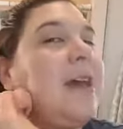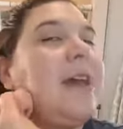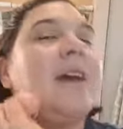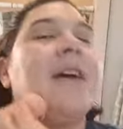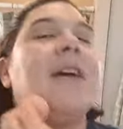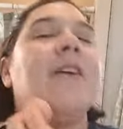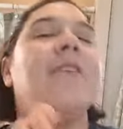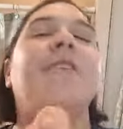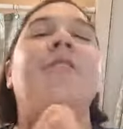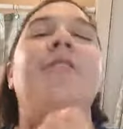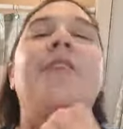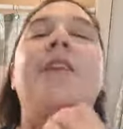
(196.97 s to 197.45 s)

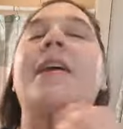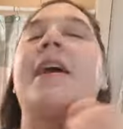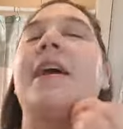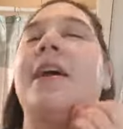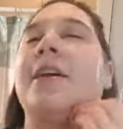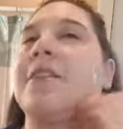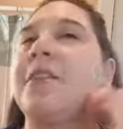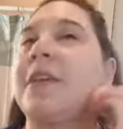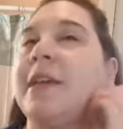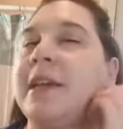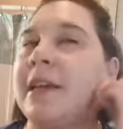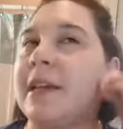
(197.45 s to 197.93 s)
Other thing I
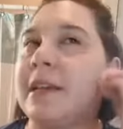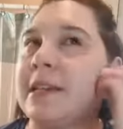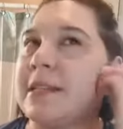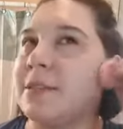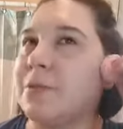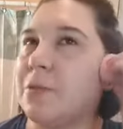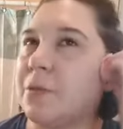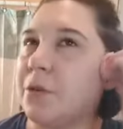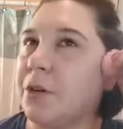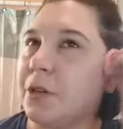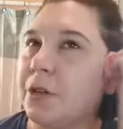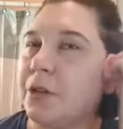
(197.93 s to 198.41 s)
think is
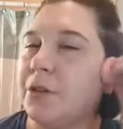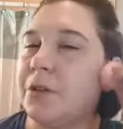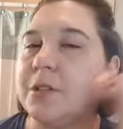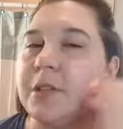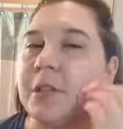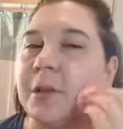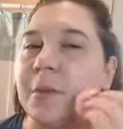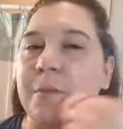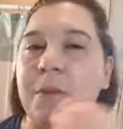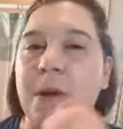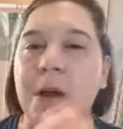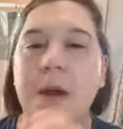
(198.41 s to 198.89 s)
we're
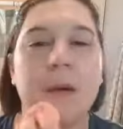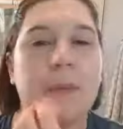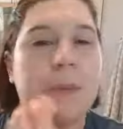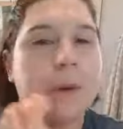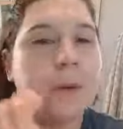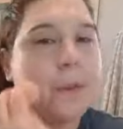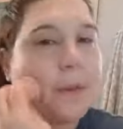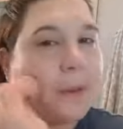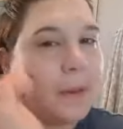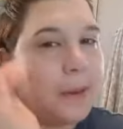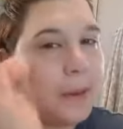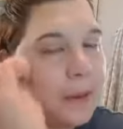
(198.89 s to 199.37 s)
using
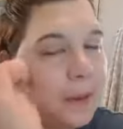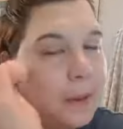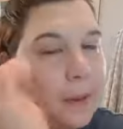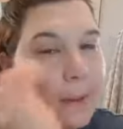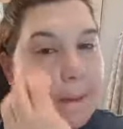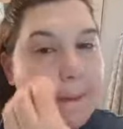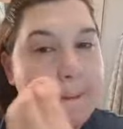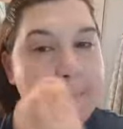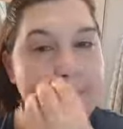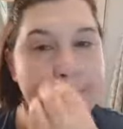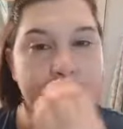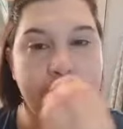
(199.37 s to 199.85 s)
probably
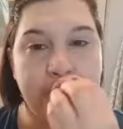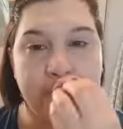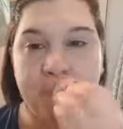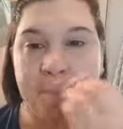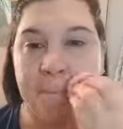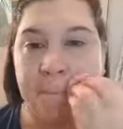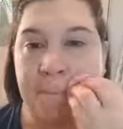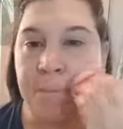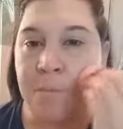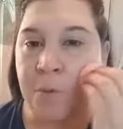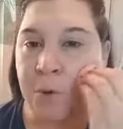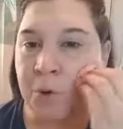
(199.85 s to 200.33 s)

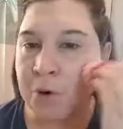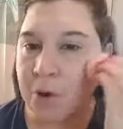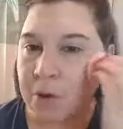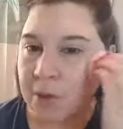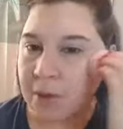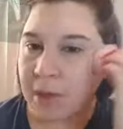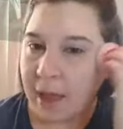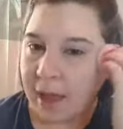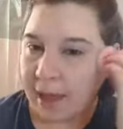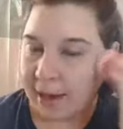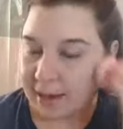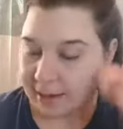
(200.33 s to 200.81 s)
more
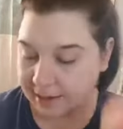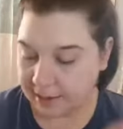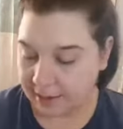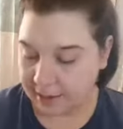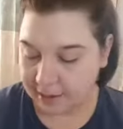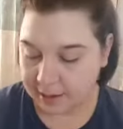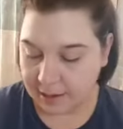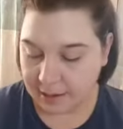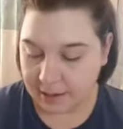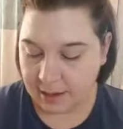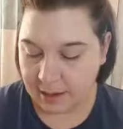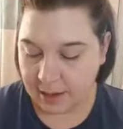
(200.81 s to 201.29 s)
like
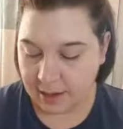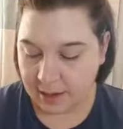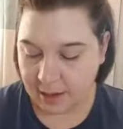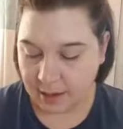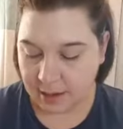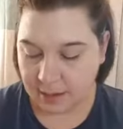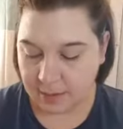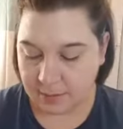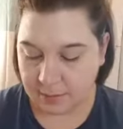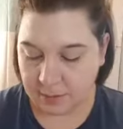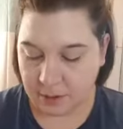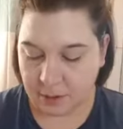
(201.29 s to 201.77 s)

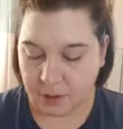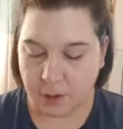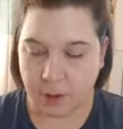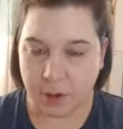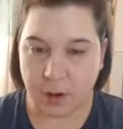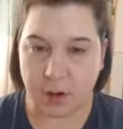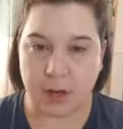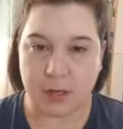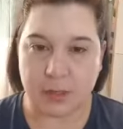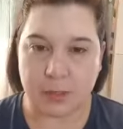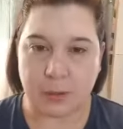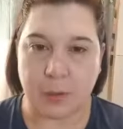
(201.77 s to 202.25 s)
um,
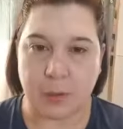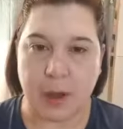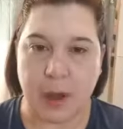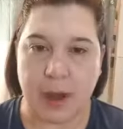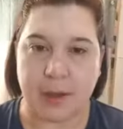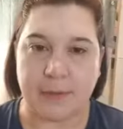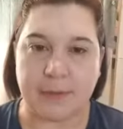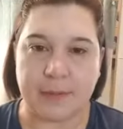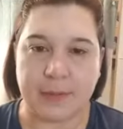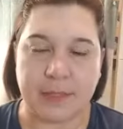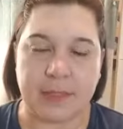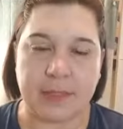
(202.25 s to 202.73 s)
Clorox
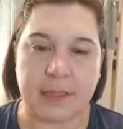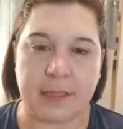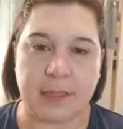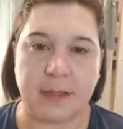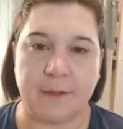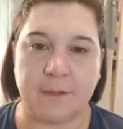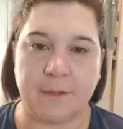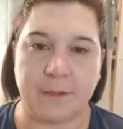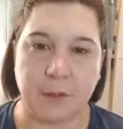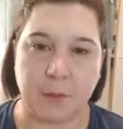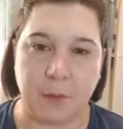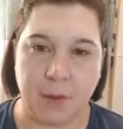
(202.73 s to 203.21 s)
wipes and
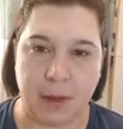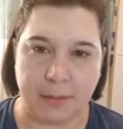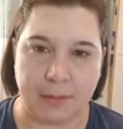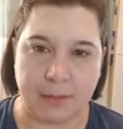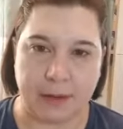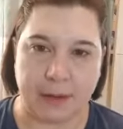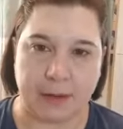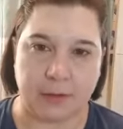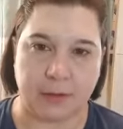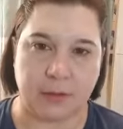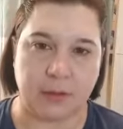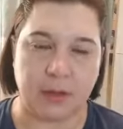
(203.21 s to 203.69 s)
stuff to wipe
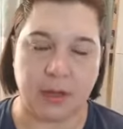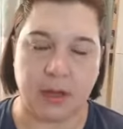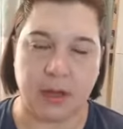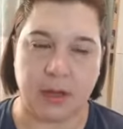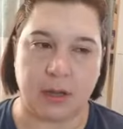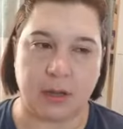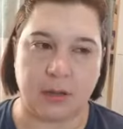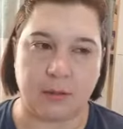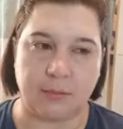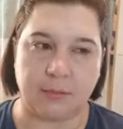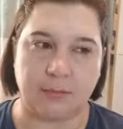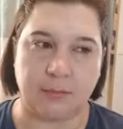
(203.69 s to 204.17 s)
down
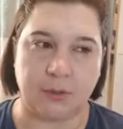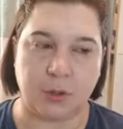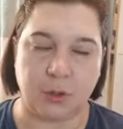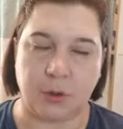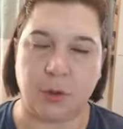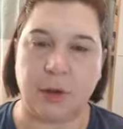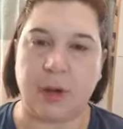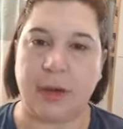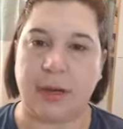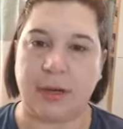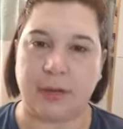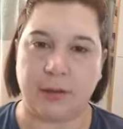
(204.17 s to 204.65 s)
um,
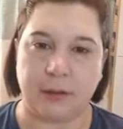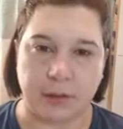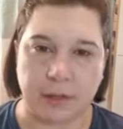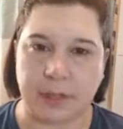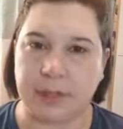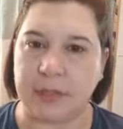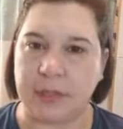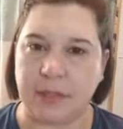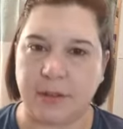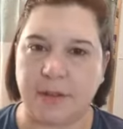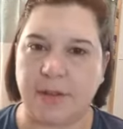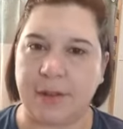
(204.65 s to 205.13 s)
door handles
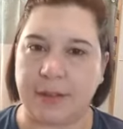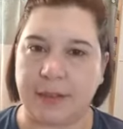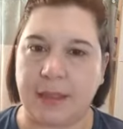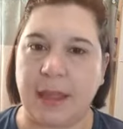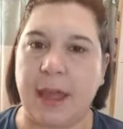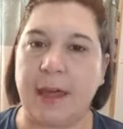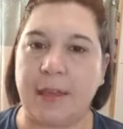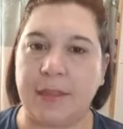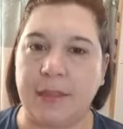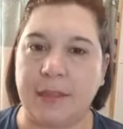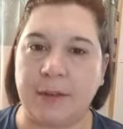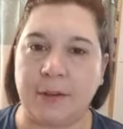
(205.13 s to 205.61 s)
and stuff like
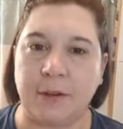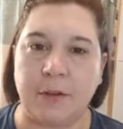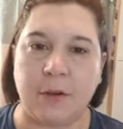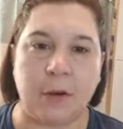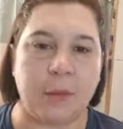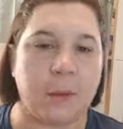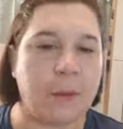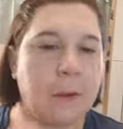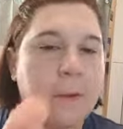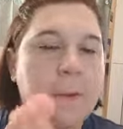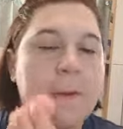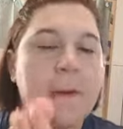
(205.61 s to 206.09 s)
that than
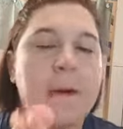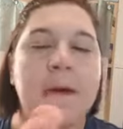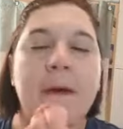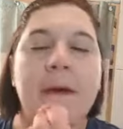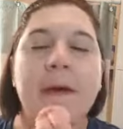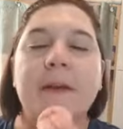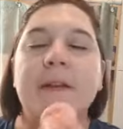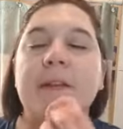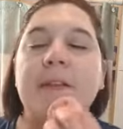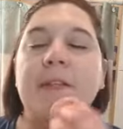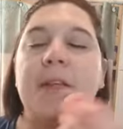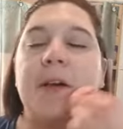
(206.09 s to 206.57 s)
normal.
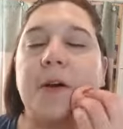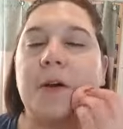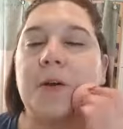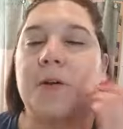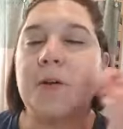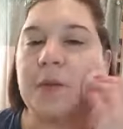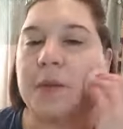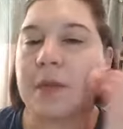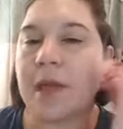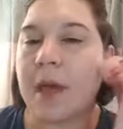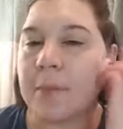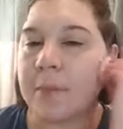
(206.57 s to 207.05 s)

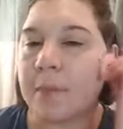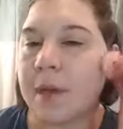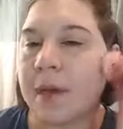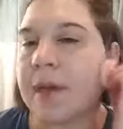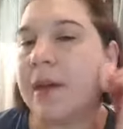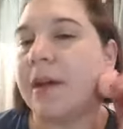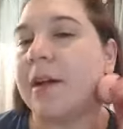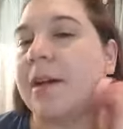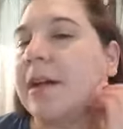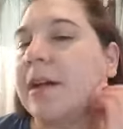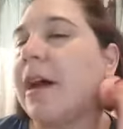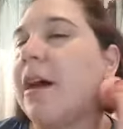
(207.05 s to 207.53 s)
So that may
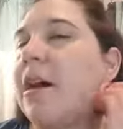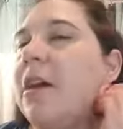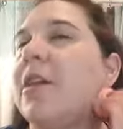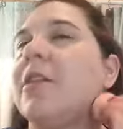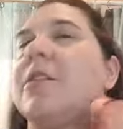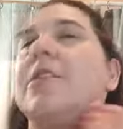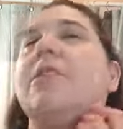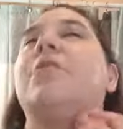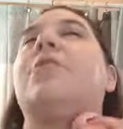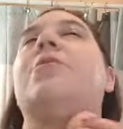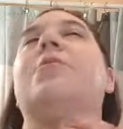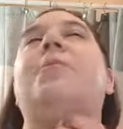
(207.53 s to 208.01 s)
uh,
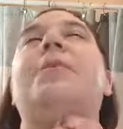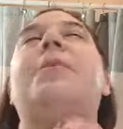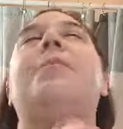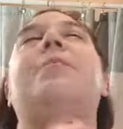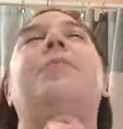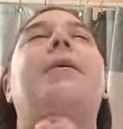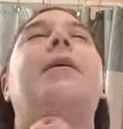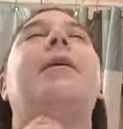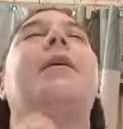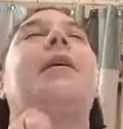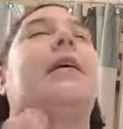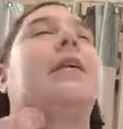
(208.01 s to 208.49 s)
also be
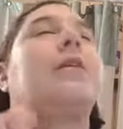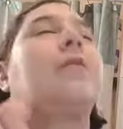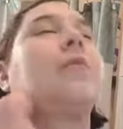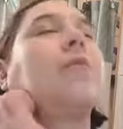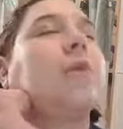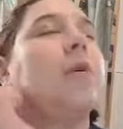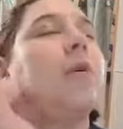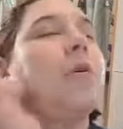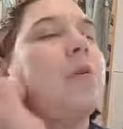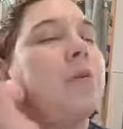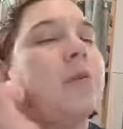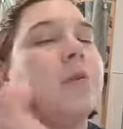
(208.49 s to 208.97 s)
playing a
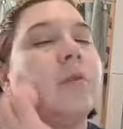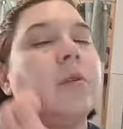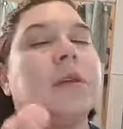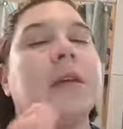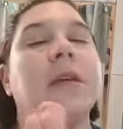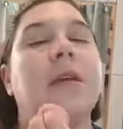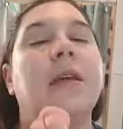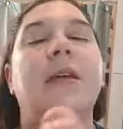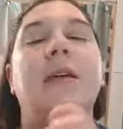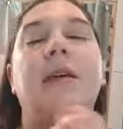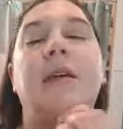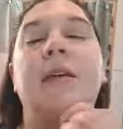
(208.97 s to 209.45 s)
role
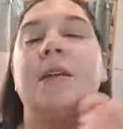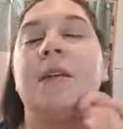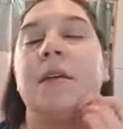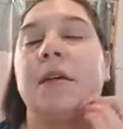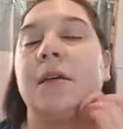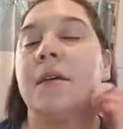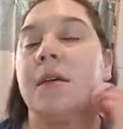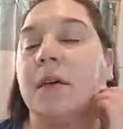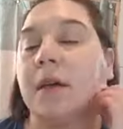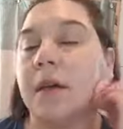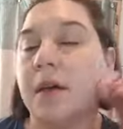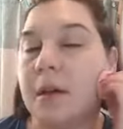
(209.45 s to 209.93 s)
in,
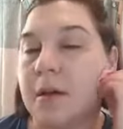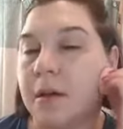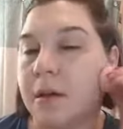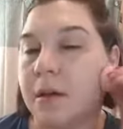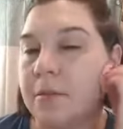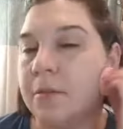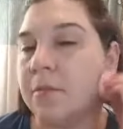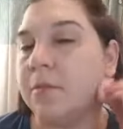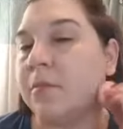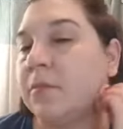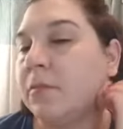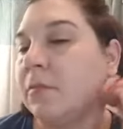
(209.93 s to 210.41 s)

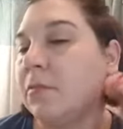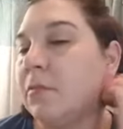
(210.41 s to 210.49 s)
um,